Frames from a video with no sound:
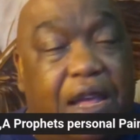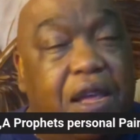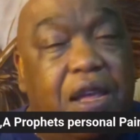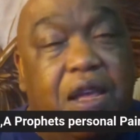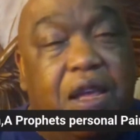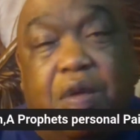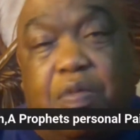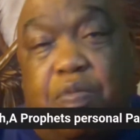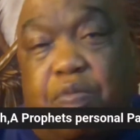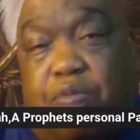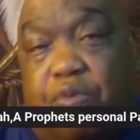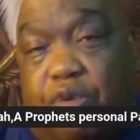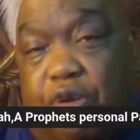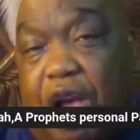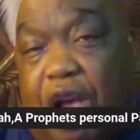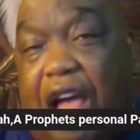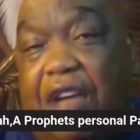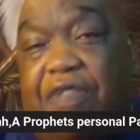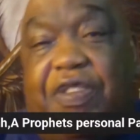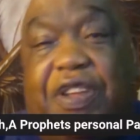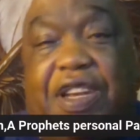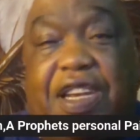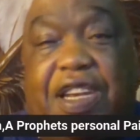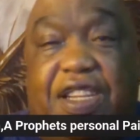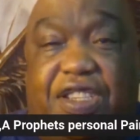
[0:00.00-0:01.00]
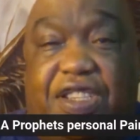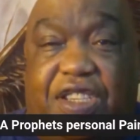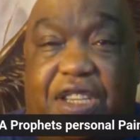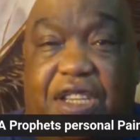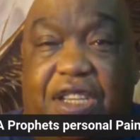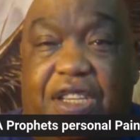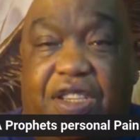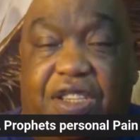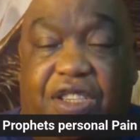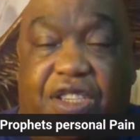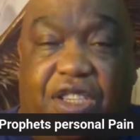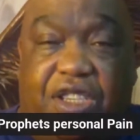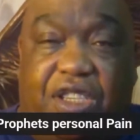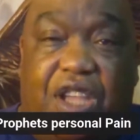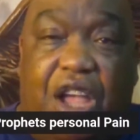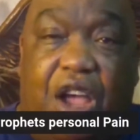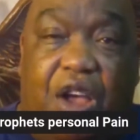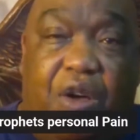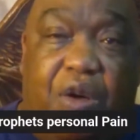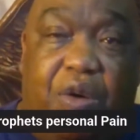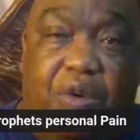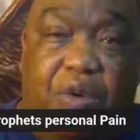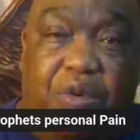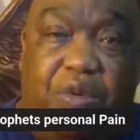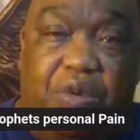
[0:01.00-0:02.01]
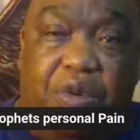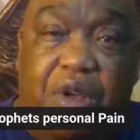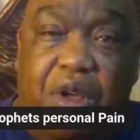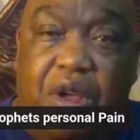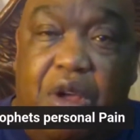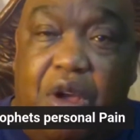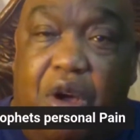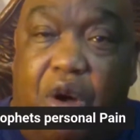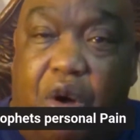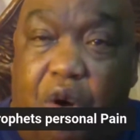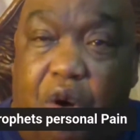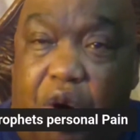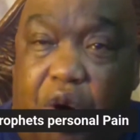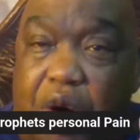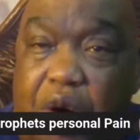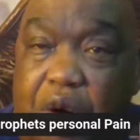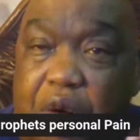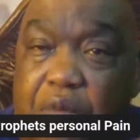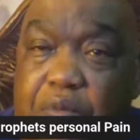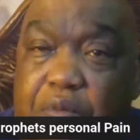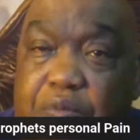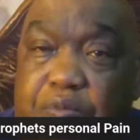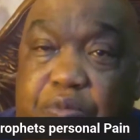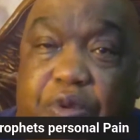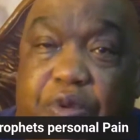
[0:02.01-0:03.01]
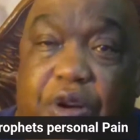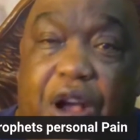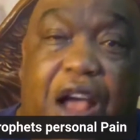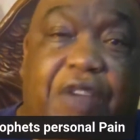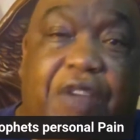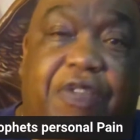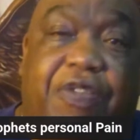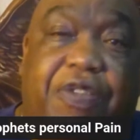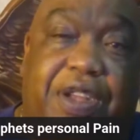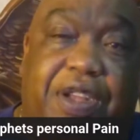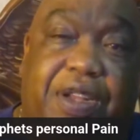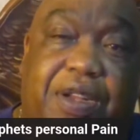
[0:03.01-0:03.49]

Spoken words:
Prophetess Stone, or Prophetess